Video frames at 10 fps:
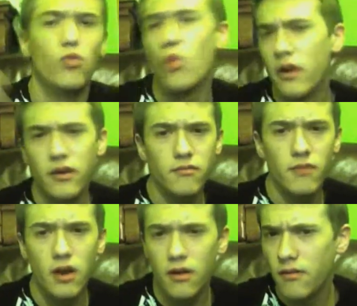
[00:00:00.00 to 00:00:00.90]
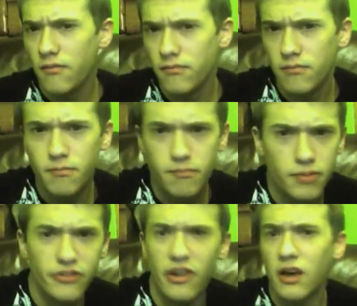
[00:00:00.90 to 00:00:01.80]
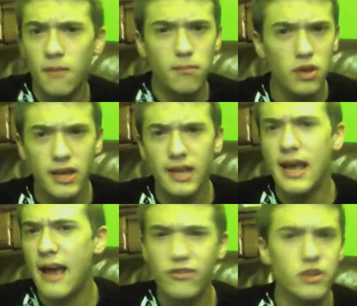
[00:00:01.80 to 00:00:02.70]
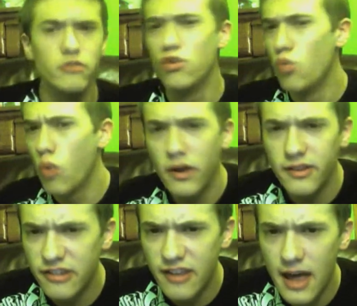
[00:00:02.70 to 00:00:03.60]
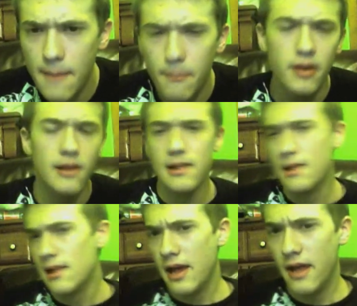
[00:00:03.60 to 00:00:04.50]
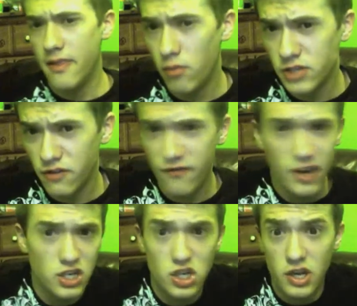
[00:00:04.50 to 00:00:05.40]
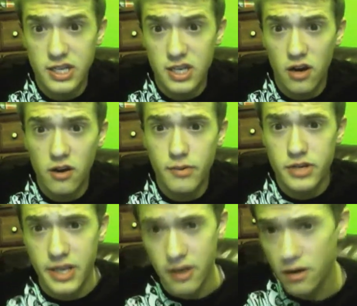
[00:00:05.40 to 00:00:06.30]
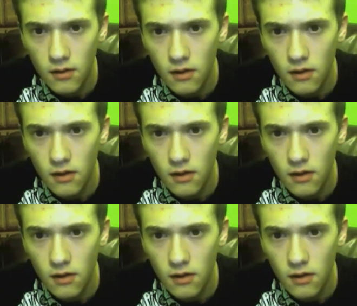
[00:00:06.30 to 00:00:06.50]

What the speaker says: 1% complete after you do one step, and then once you finish, it's 100%.